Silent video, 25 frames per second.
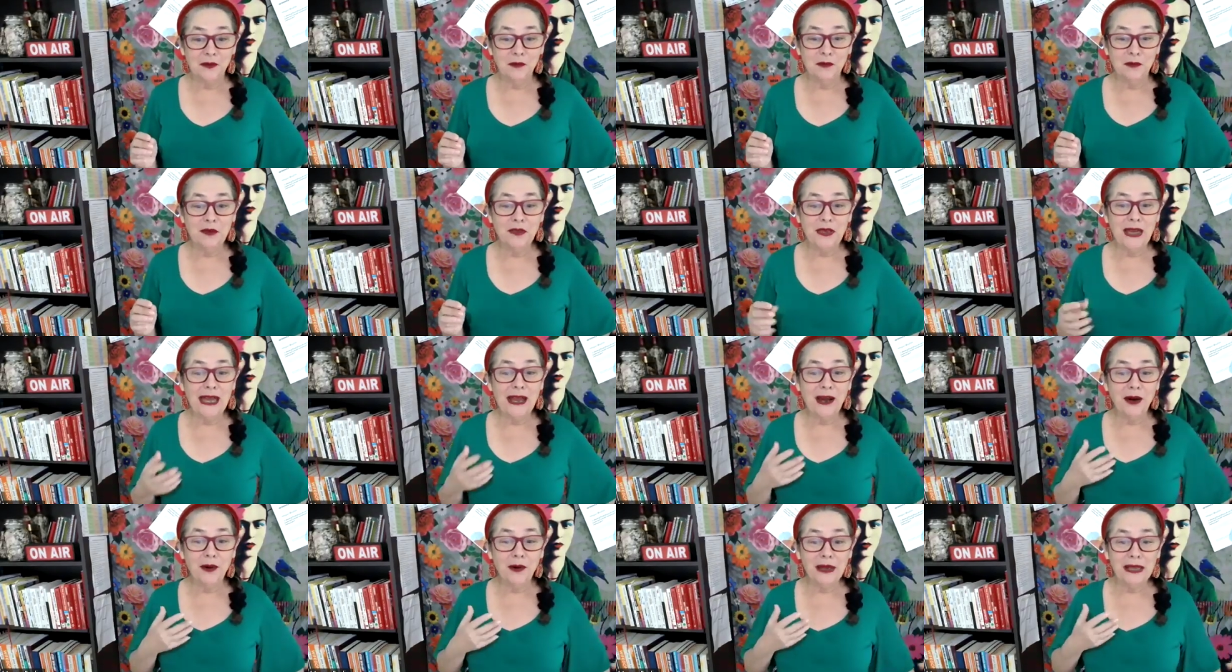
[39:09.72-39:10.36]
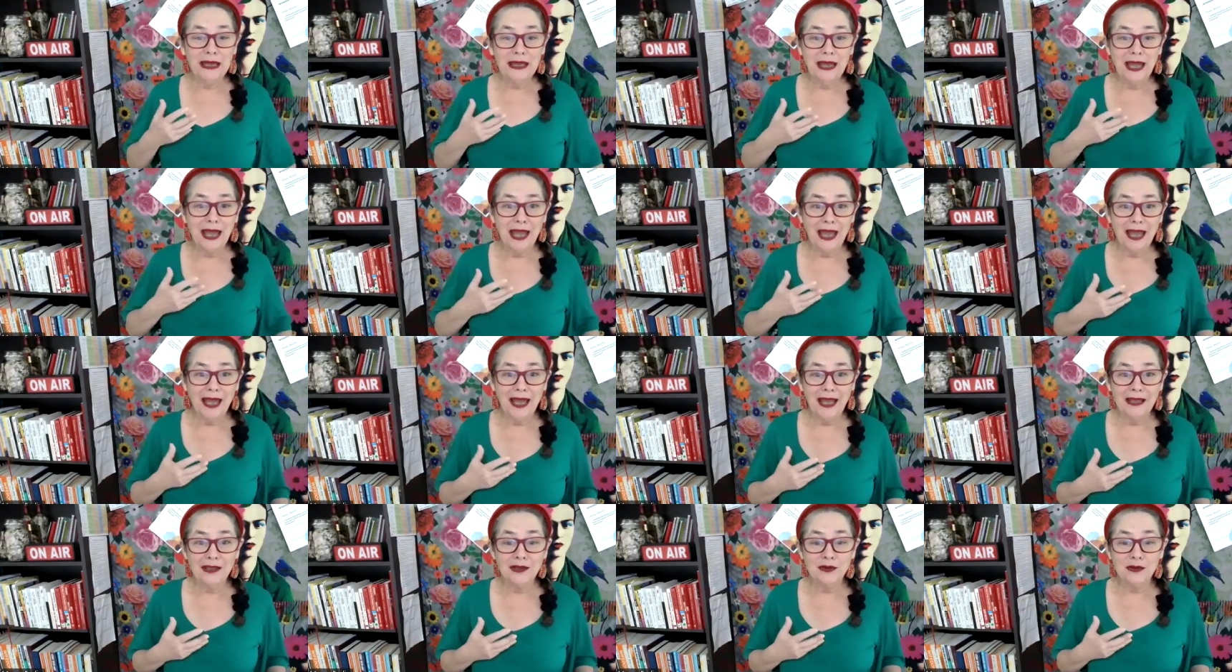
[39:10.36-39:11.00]
with how he
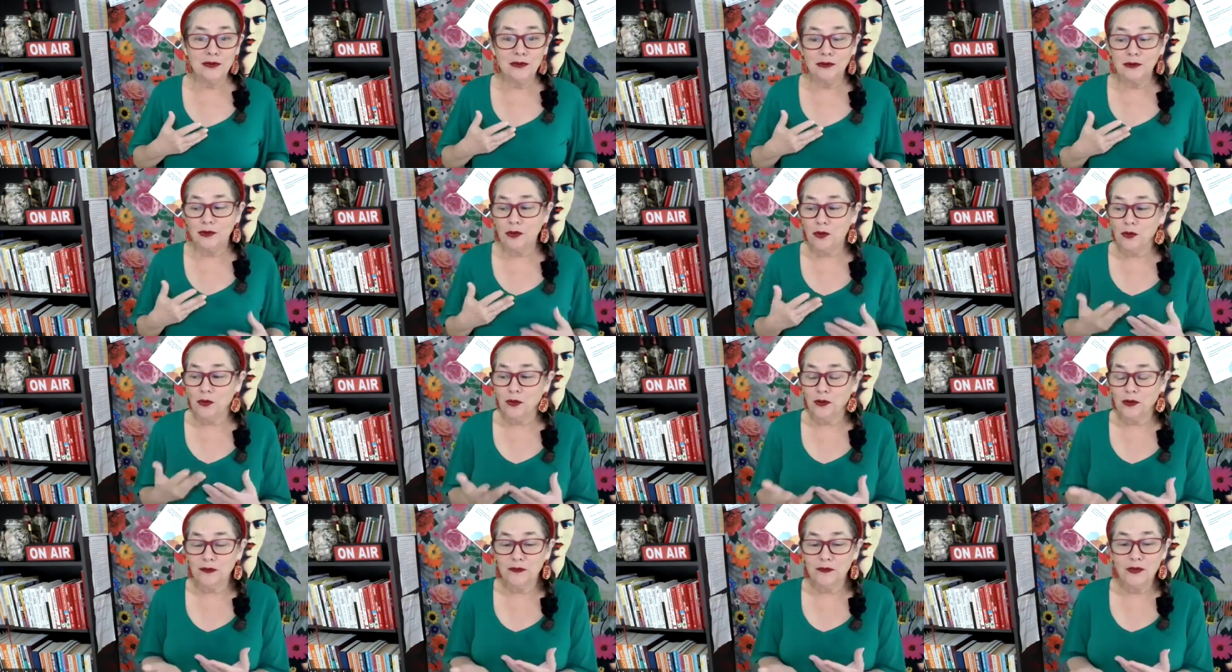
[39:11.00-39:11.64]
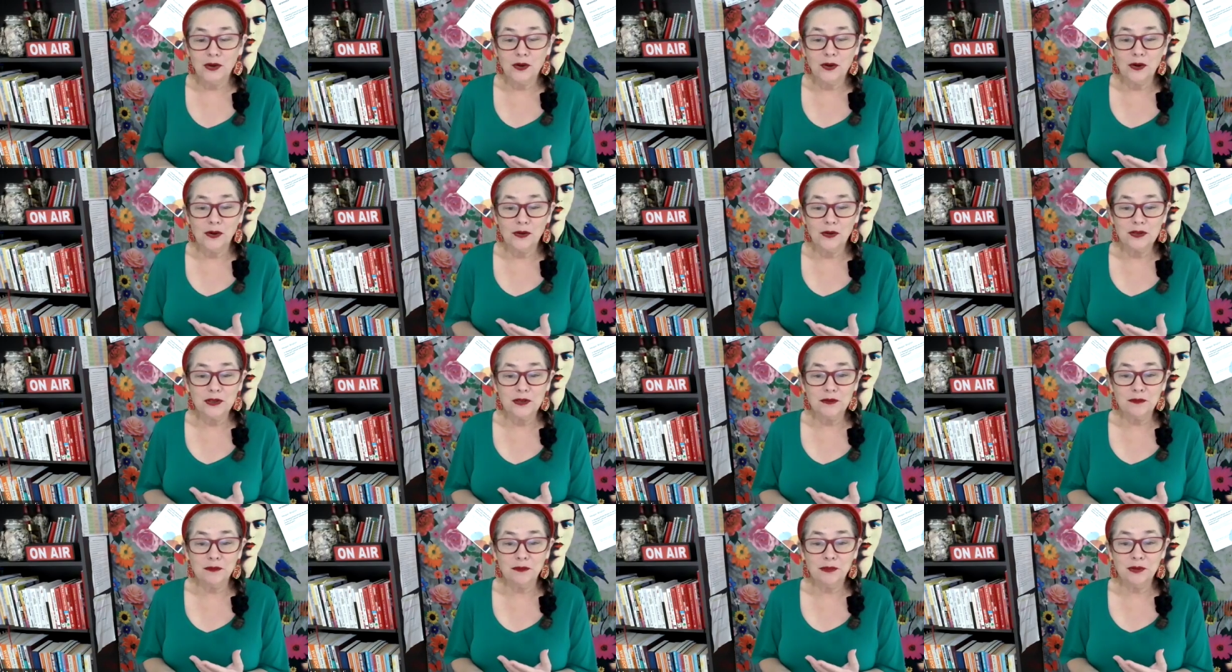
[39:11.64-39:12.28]
handled all of the
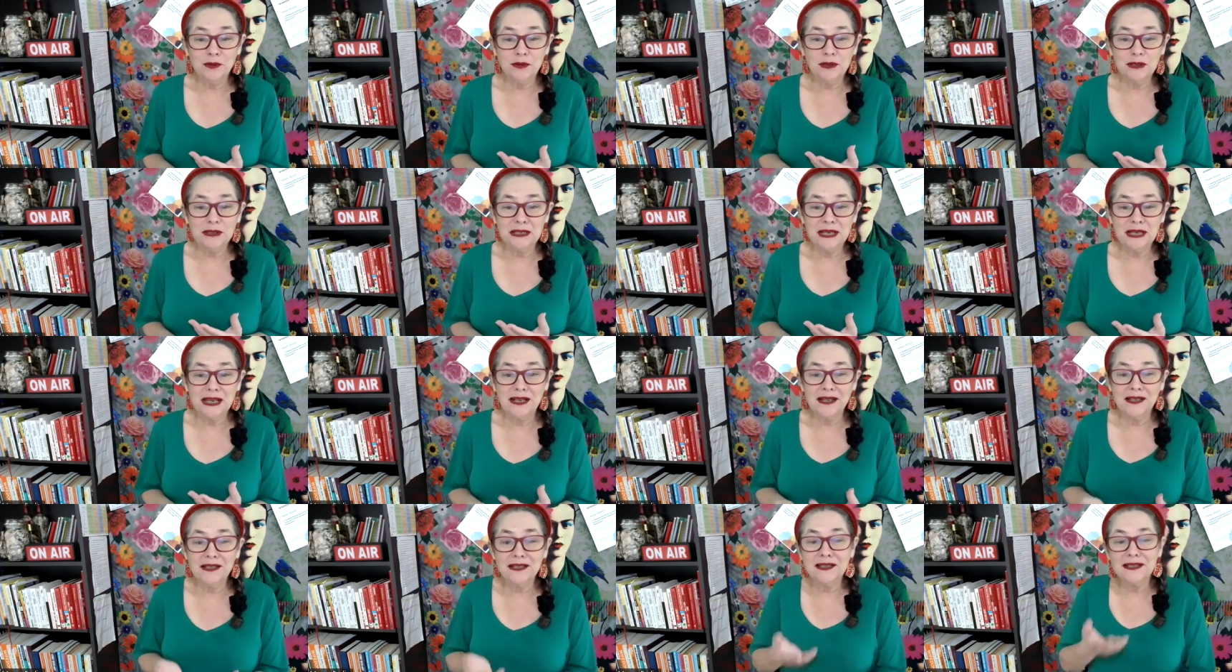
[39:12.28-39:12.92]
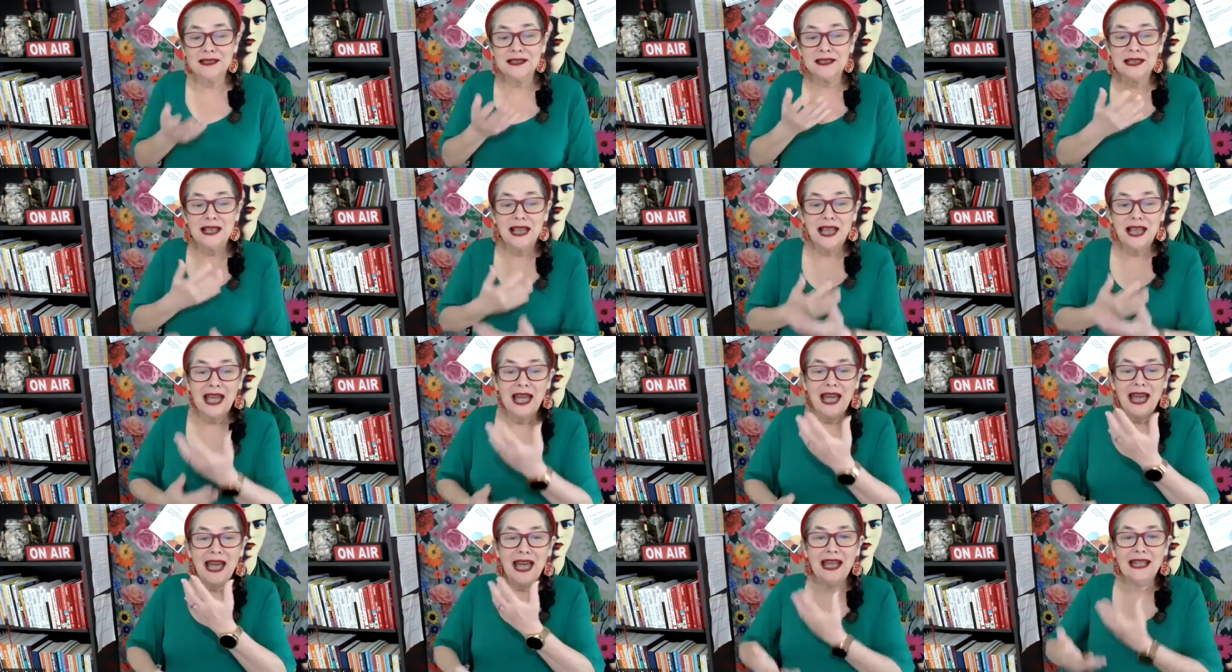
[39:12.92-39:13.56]
constant put downs
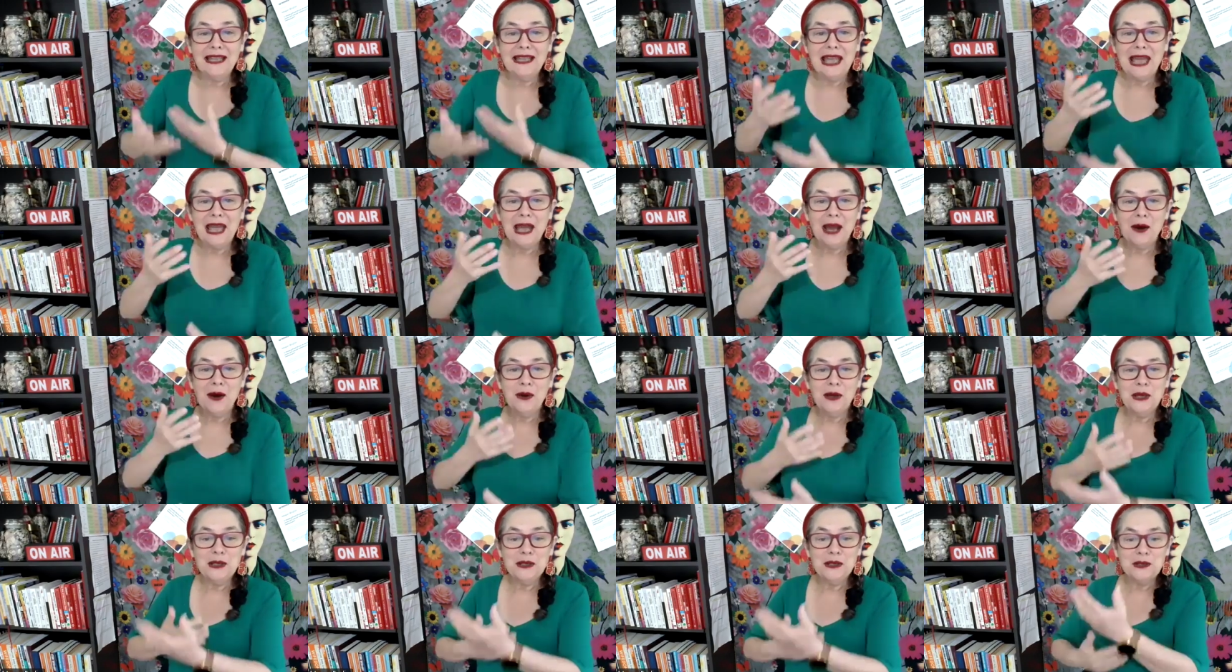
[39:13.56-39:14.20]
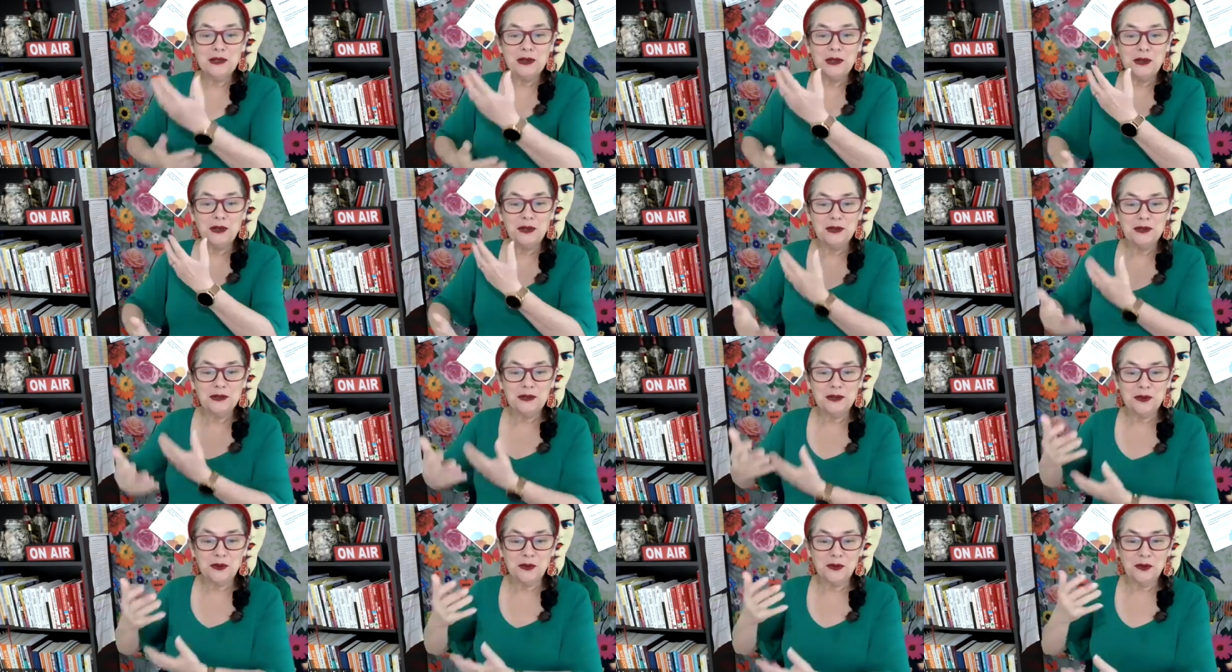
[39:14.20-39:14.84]
and how he
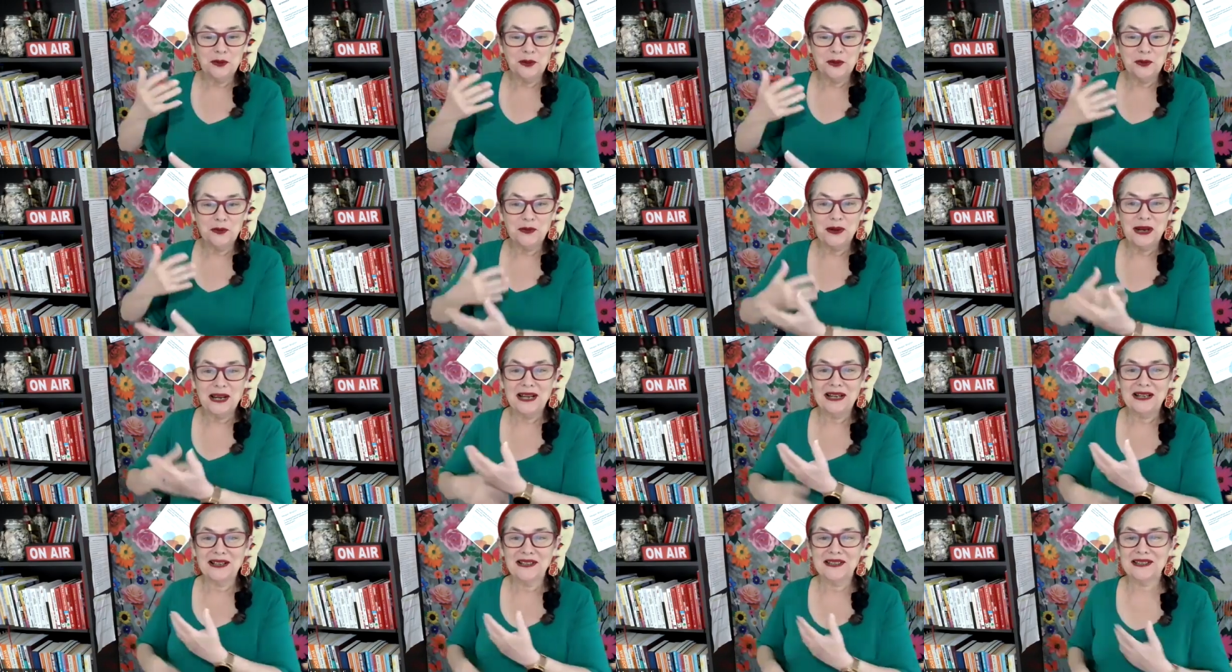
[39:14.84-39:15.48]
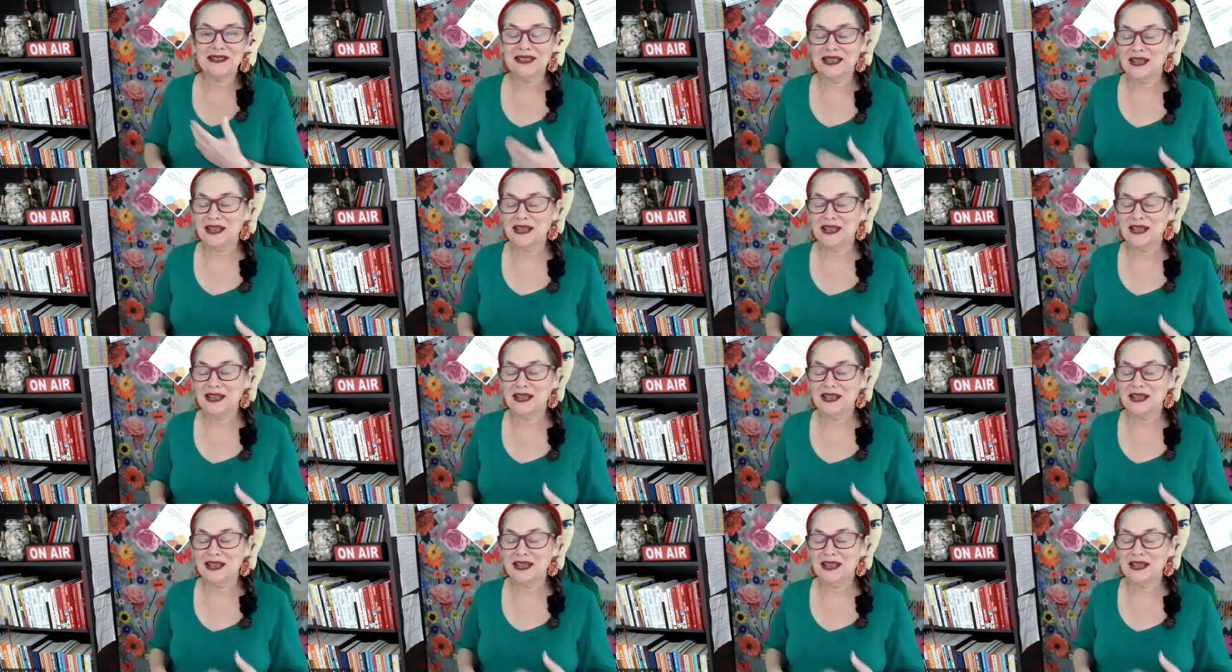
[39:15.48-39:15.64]
turned it all around.